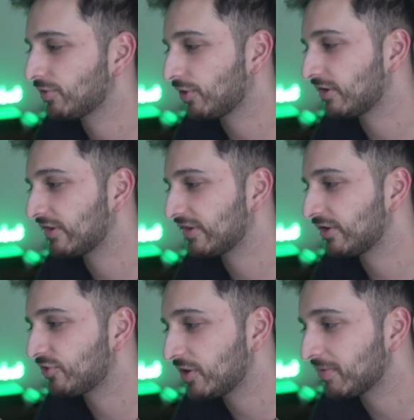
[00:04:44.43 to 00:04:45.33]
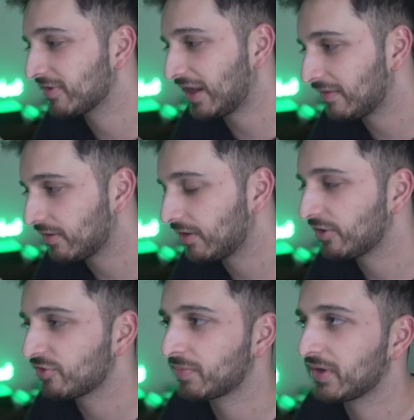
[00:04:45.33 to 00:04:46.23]
Not as cheap as
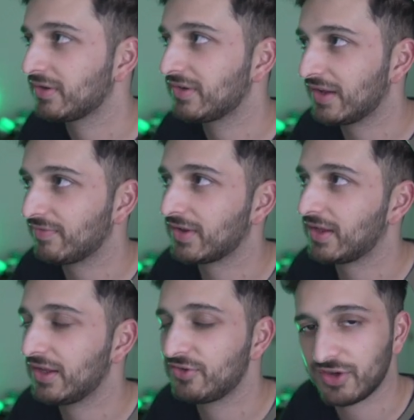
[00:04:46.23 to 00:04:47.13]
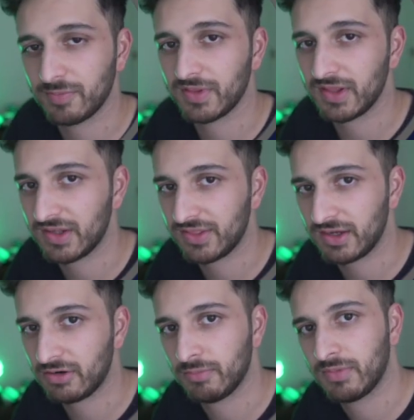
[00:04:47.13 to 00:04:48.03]
Avalanche, but definitely cheaper than
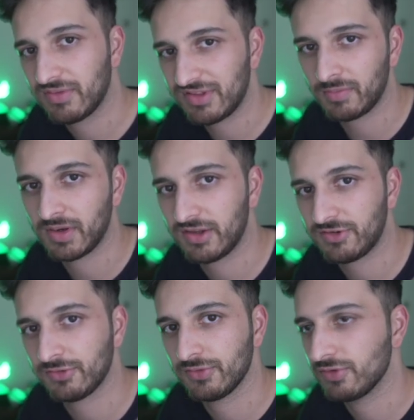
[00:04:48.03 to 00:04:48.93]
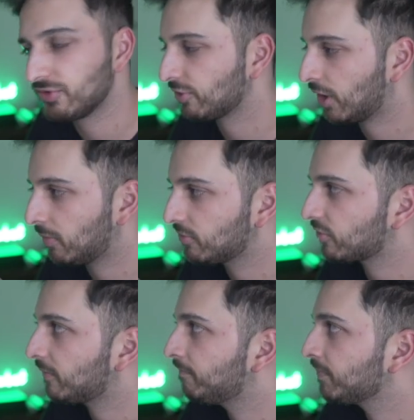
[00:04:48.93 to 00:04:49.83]
Ethereum, similar to
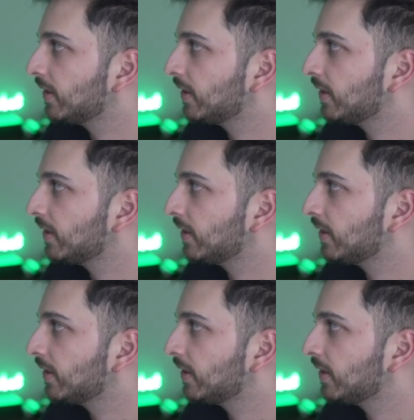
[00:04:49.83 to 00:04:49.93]
Arbitrum.